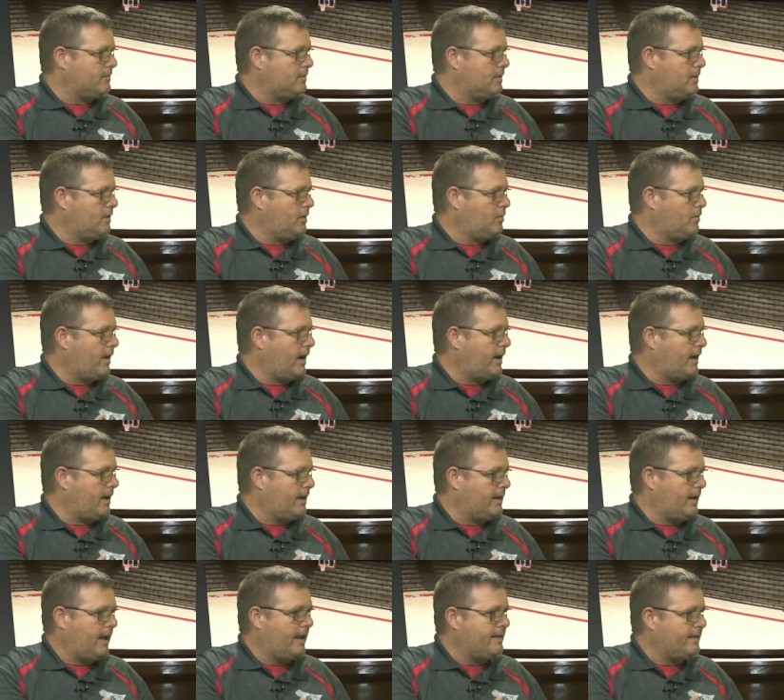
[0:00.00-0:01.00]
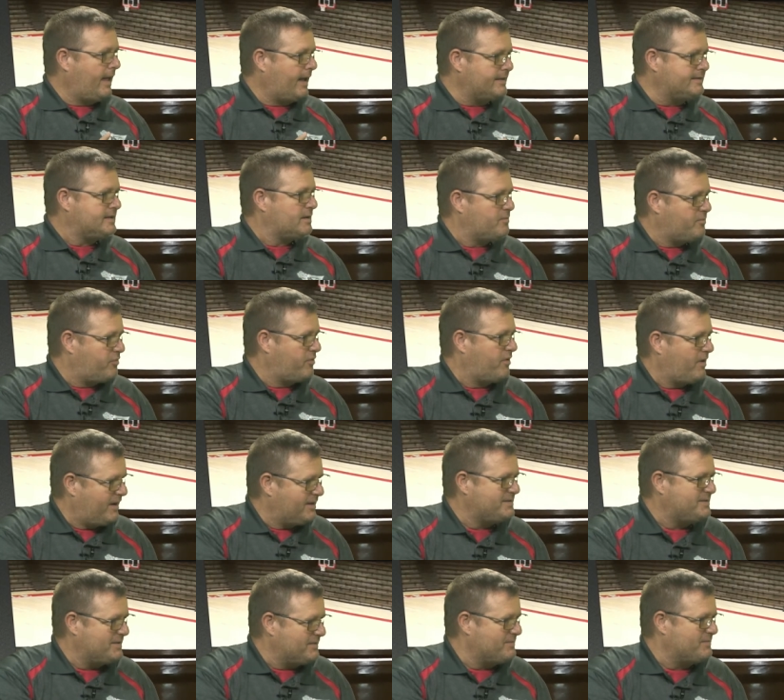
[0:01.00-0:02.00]
Mm. You right, and, and that's
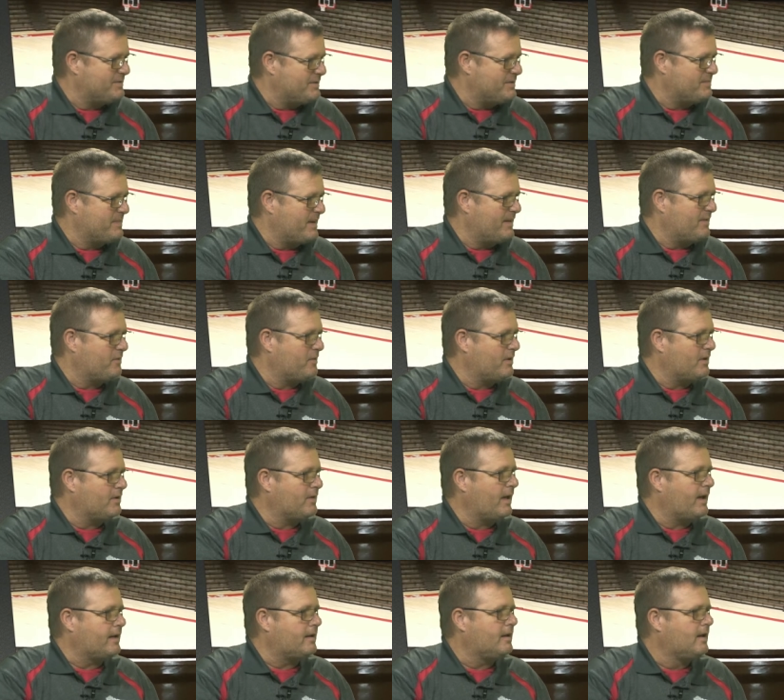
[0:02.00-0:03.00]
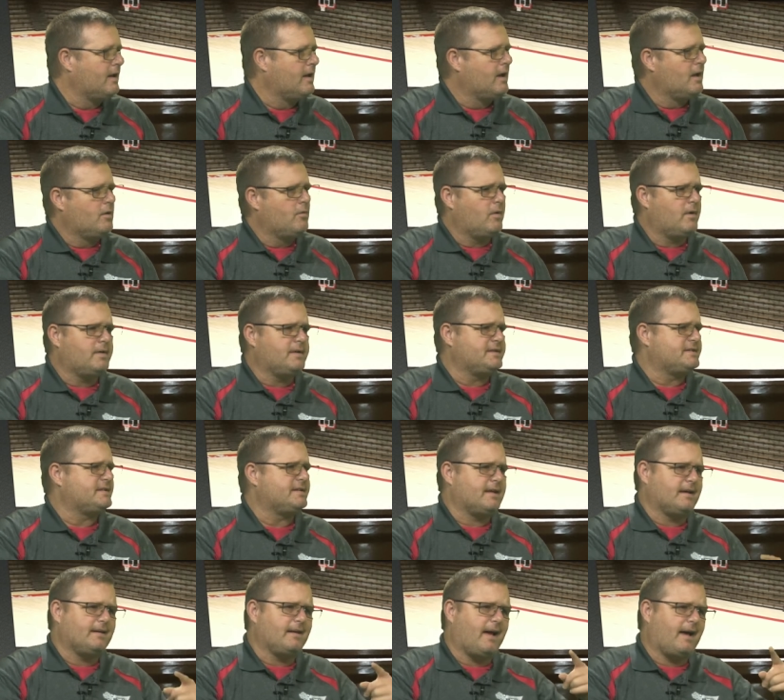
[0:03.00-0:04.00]
impressive to me. Where you're like, well, listen,
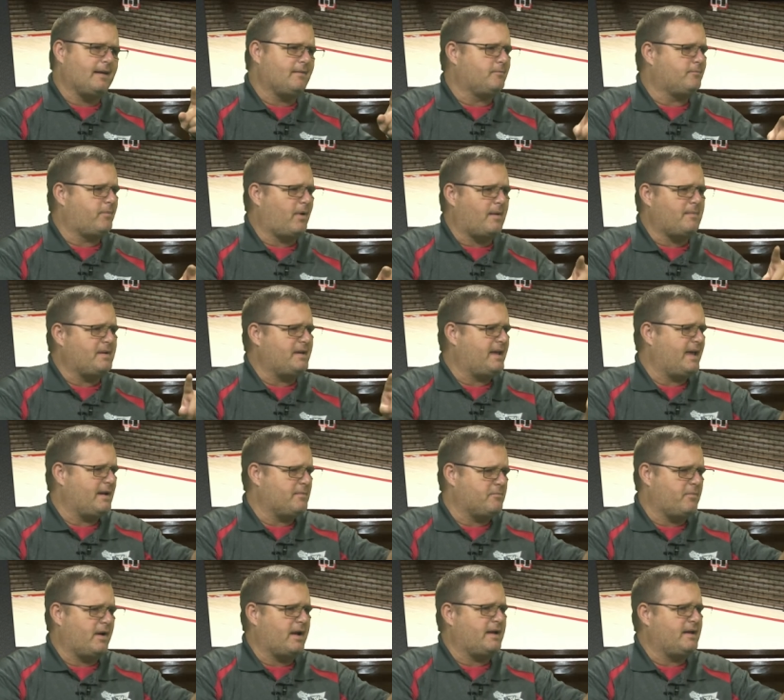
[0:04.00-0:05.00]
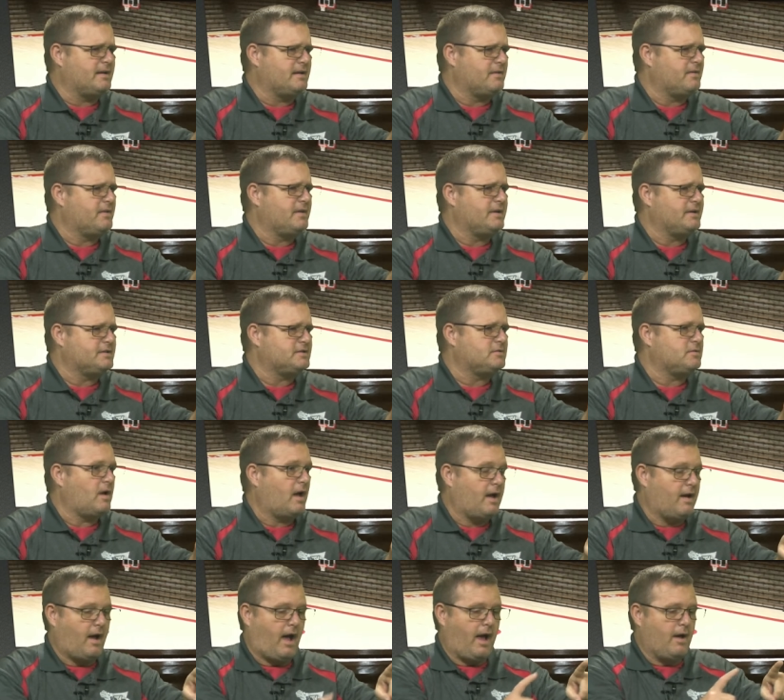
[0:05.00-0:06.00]
I, I probably can't break into this.
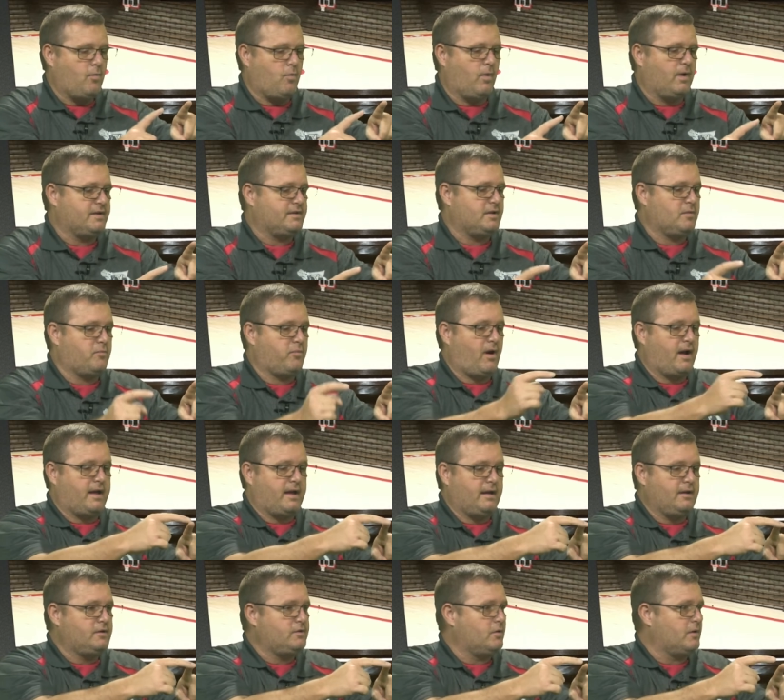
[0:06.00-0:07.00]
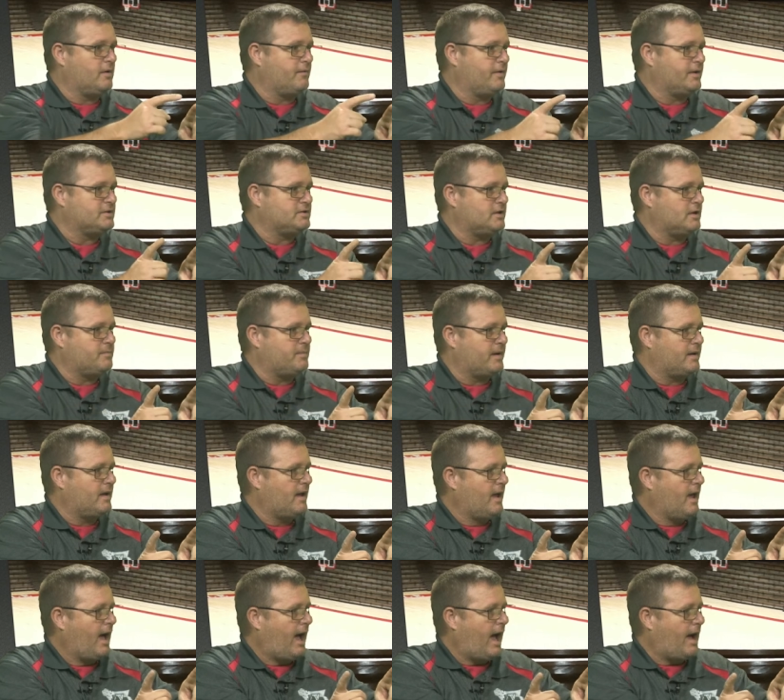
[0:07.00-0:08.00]
I want to break into it eventually, but
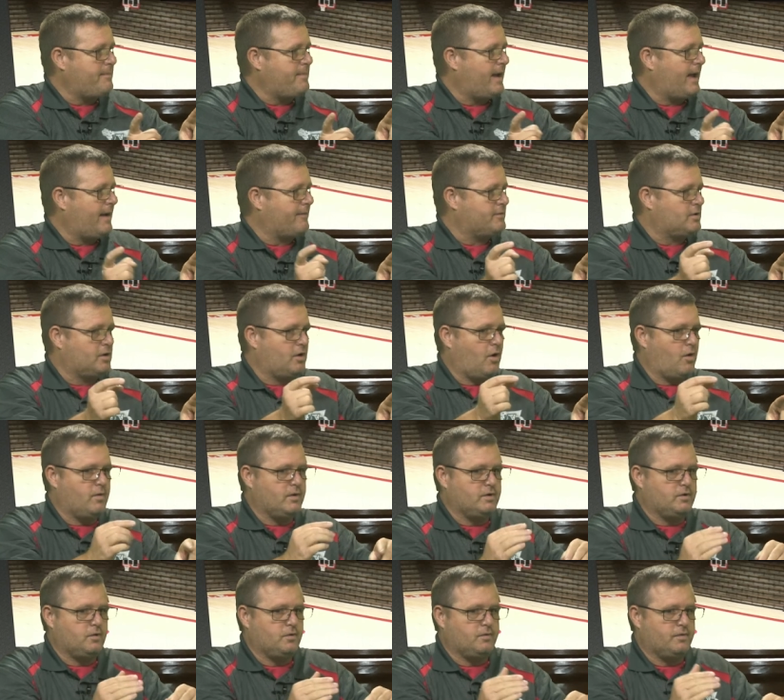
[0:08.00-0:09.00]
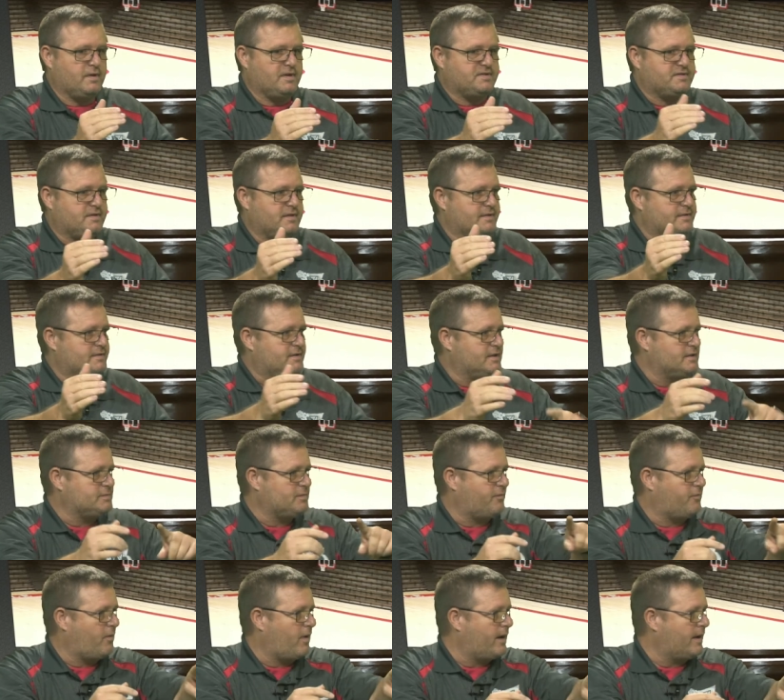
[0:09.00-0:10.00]
I may have to go and do this, this, mm. this
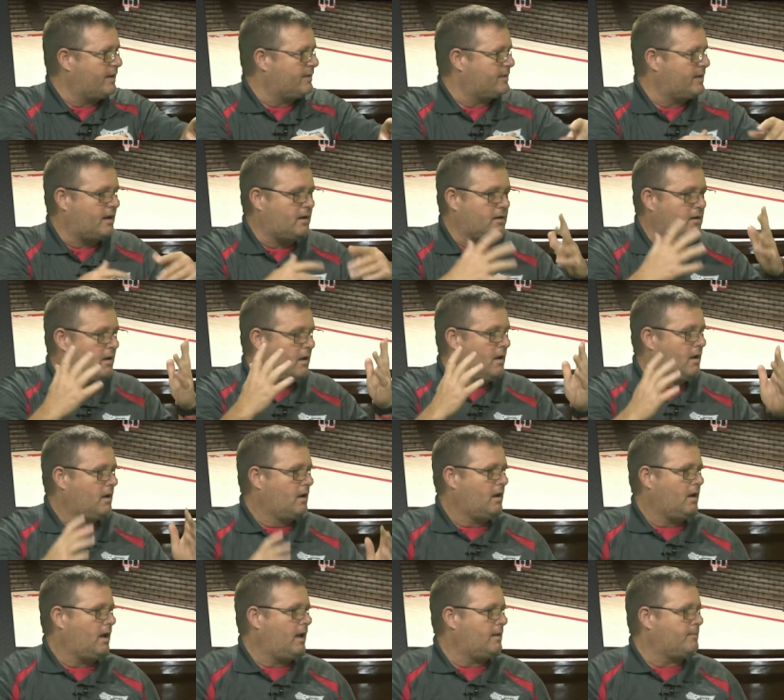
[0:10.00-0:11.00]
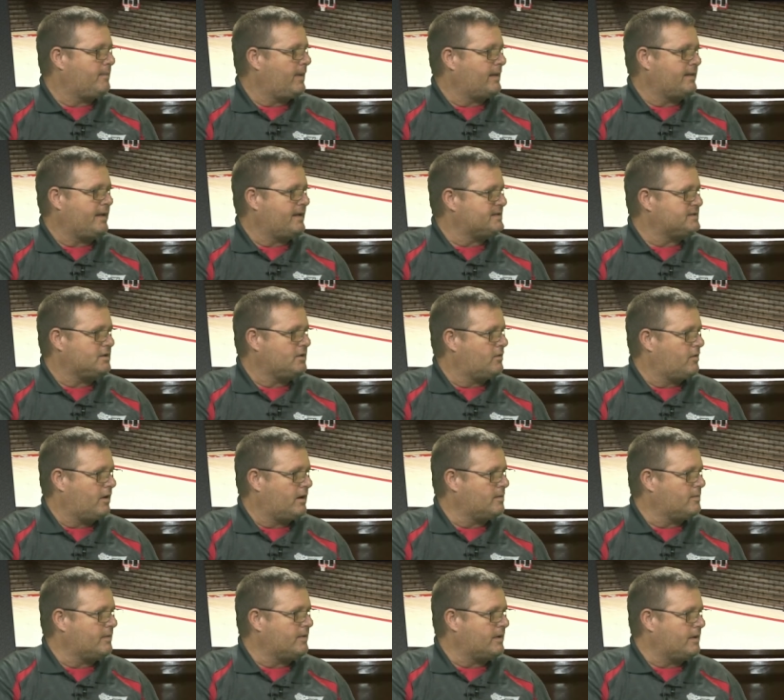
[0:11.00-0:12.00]
before I get there. And, and that's
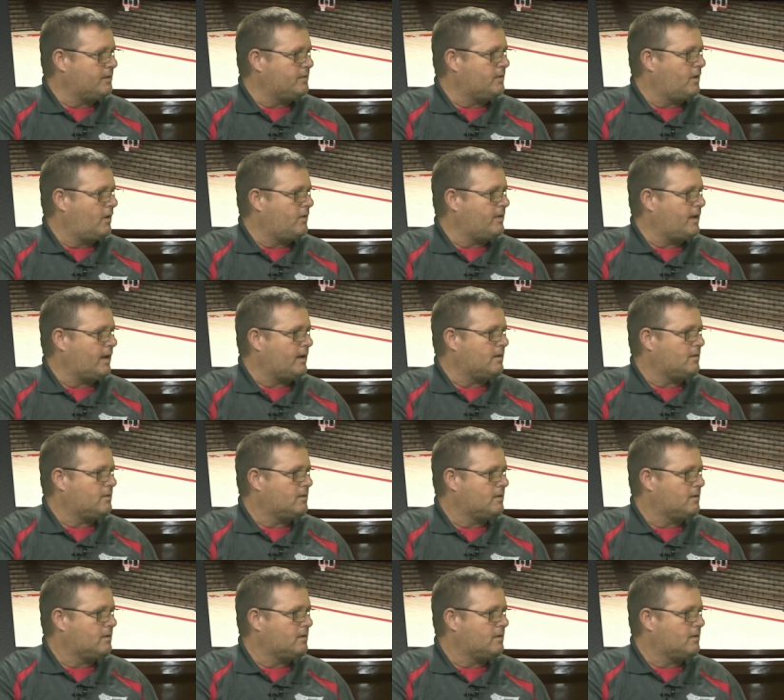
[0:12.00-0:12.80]
incredible that you know that.